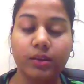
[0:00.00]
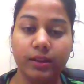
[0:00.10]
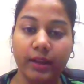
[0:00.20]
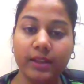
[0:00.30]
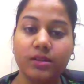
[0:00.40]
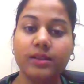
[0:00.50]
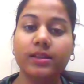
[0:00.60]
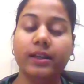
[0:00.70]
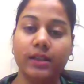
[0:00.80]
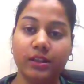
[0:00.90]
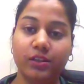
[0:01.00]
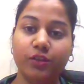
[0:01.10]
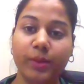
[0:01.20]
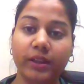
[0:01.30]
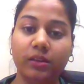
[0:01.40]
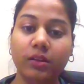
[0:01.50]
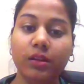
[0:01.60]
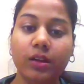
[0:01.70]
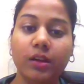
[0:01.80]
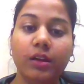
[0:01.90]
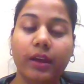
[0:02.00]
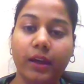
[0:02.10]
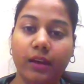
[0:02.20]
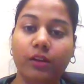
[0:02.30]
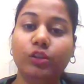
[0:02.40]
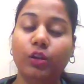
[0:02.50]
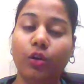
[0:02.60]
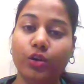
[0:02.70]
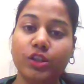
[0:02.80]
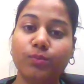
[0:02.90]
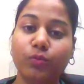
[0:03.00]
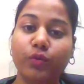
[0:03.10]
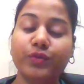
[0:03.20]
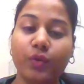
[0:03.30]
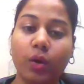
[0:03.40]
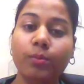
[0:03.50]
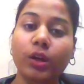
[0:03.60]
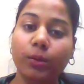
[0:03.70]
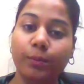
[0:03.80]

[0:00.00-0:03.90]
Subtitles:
The next is inductive method. Here the logic moves from